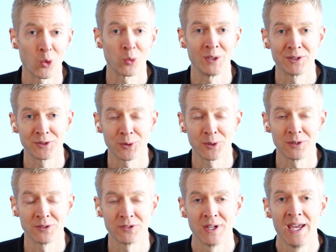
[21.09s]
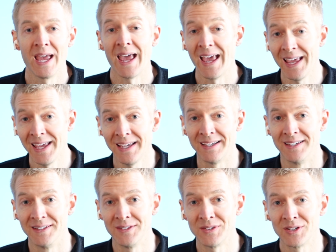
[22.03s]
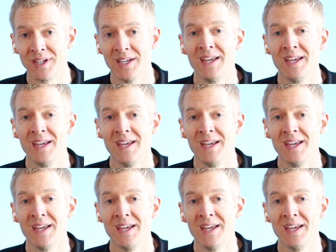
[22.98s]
realtors and